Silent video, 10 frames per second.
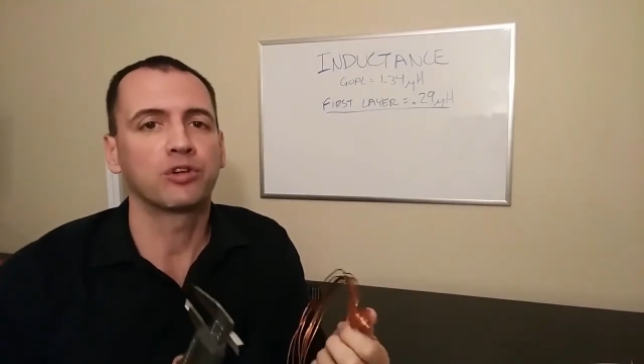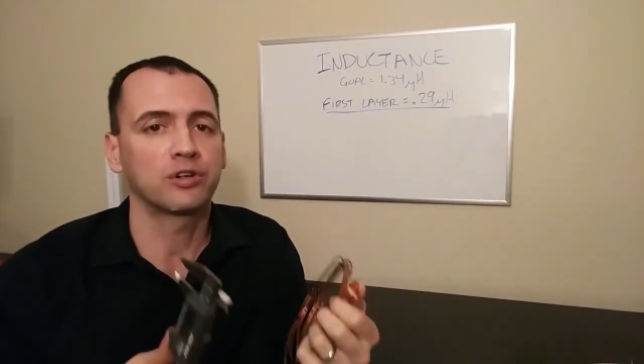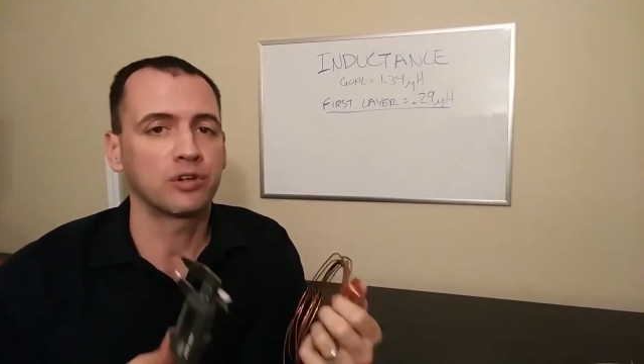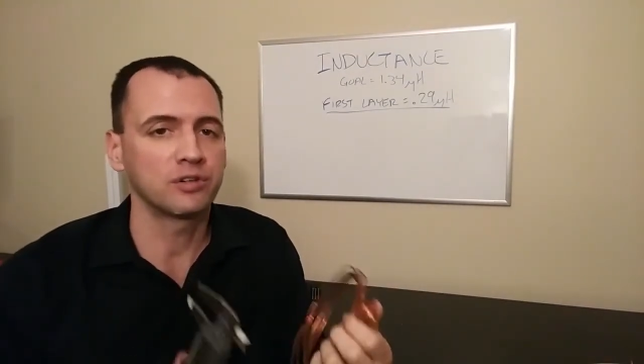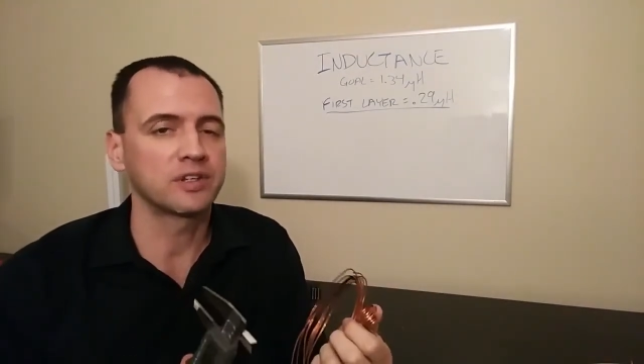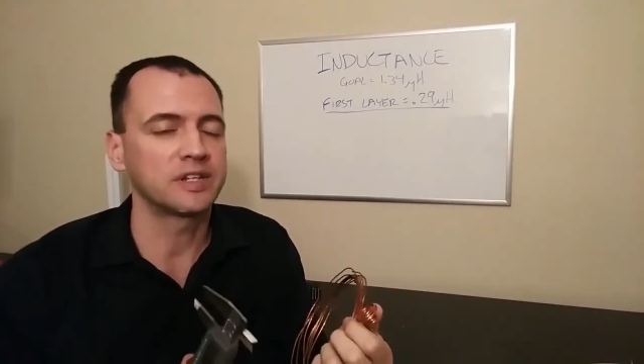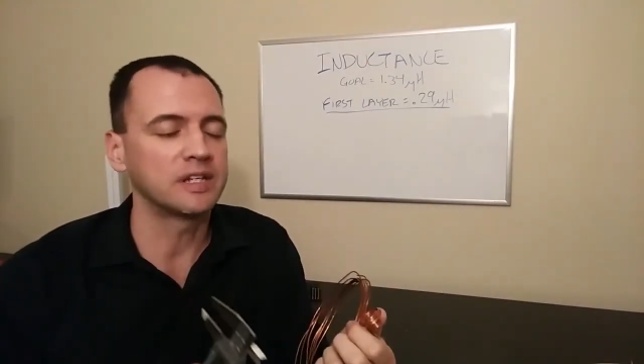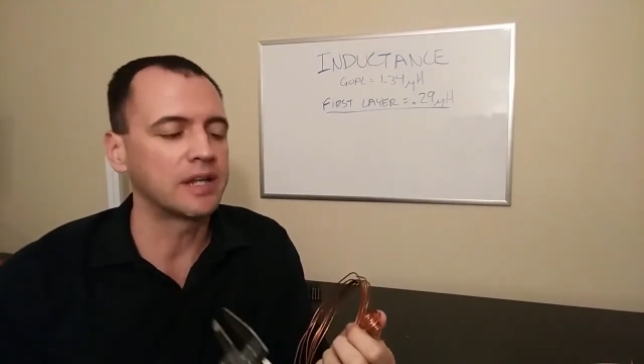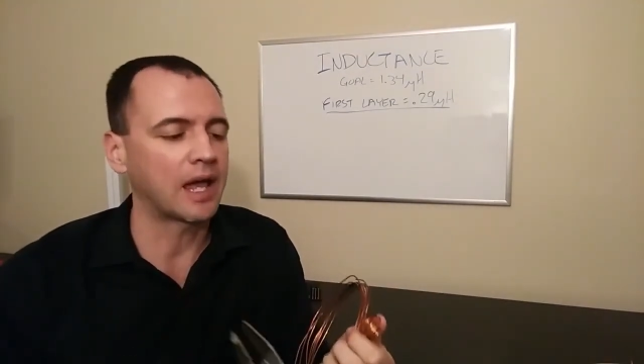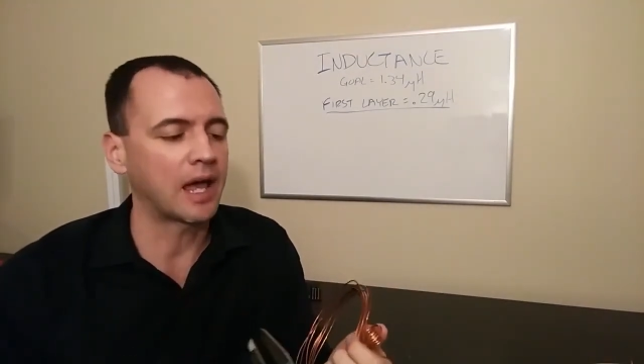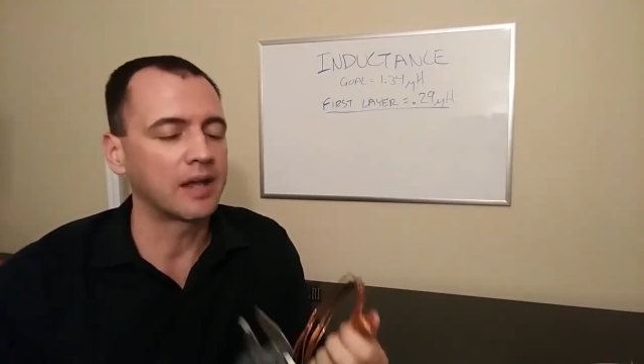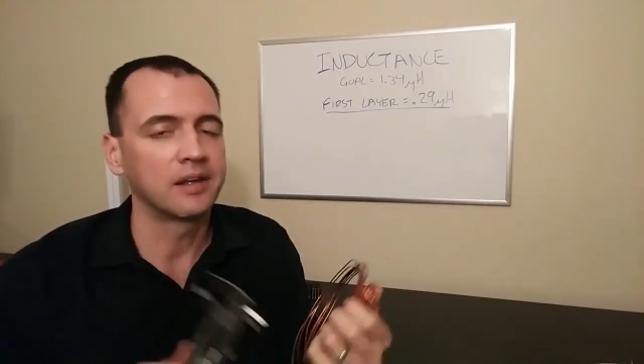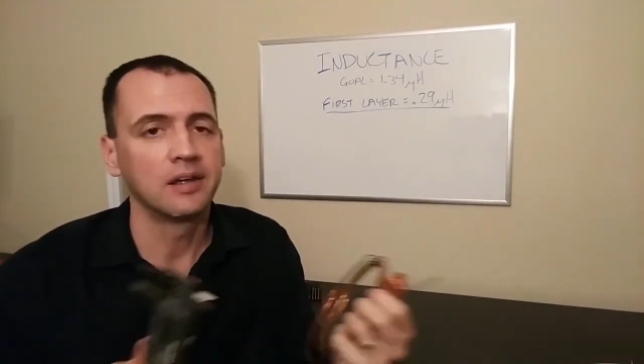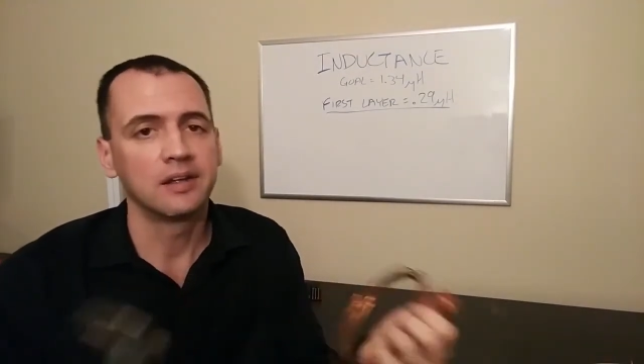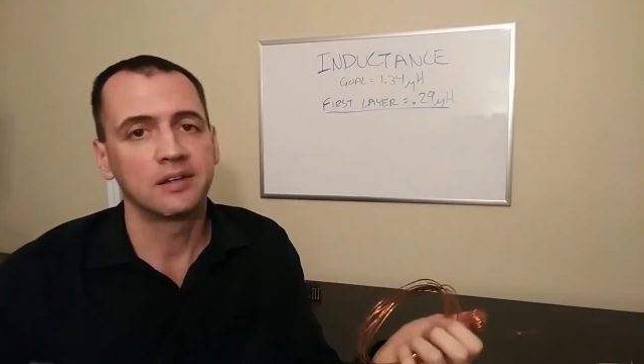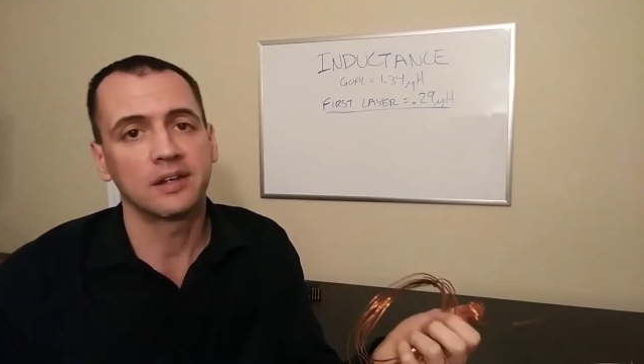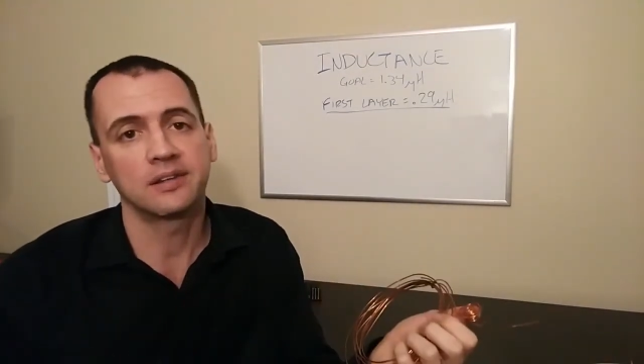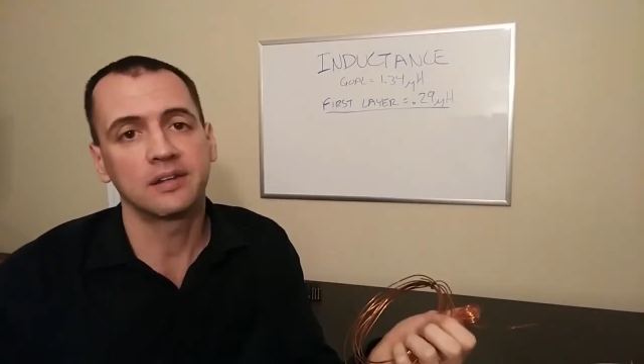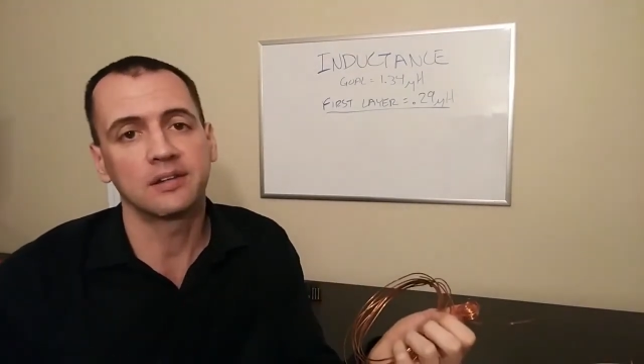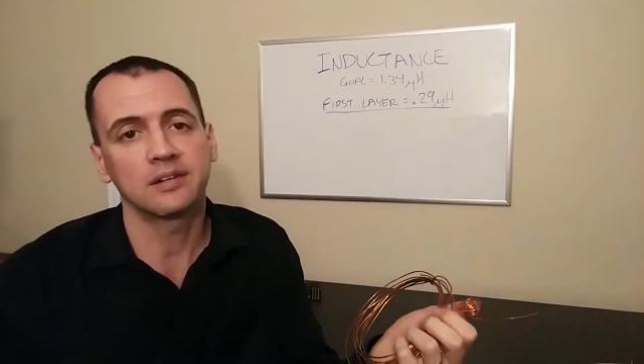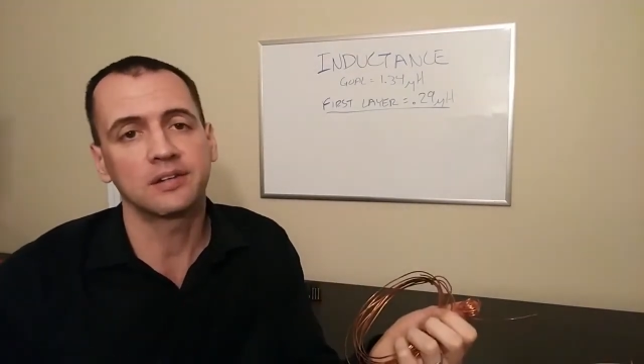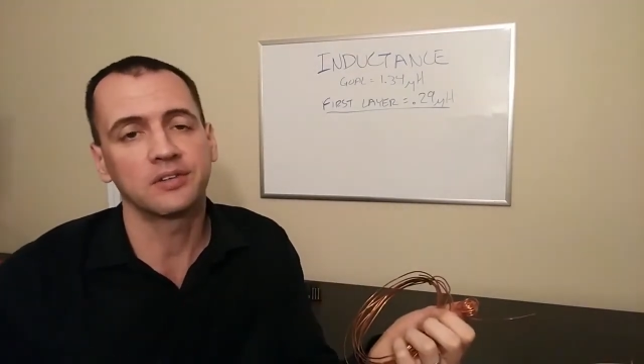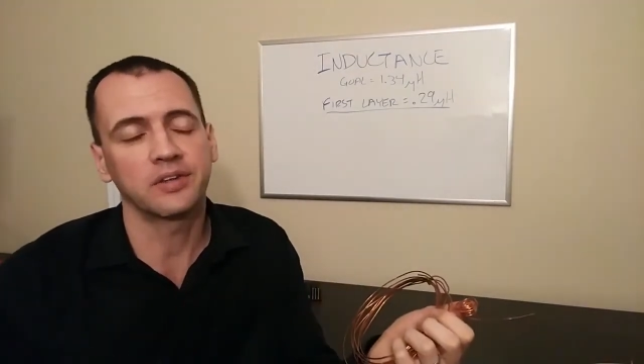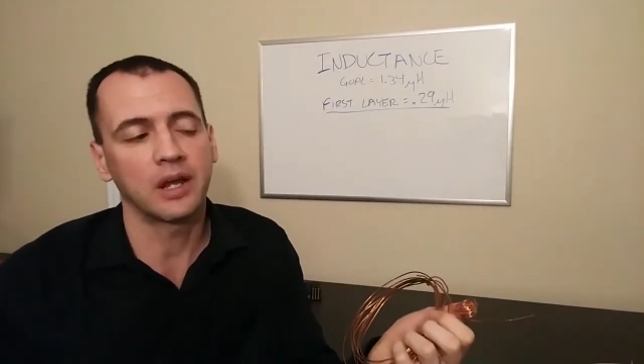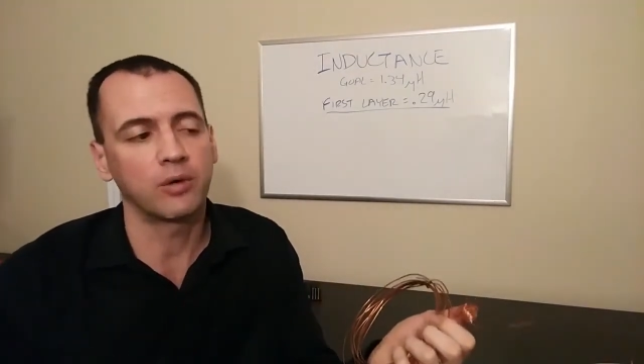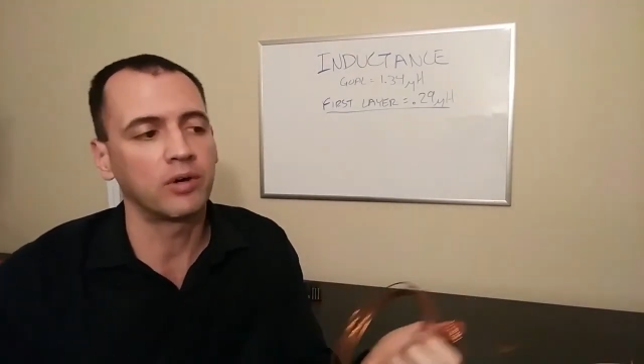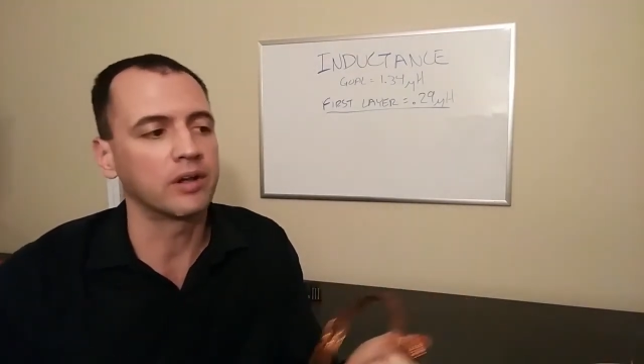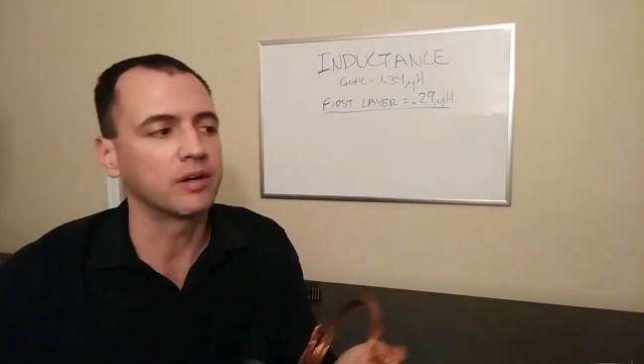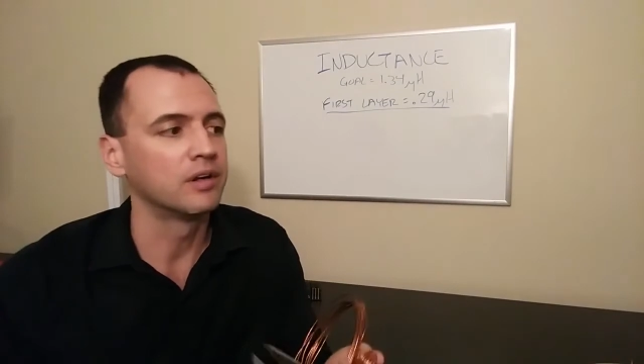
turns I need to add to get the inductance that I want,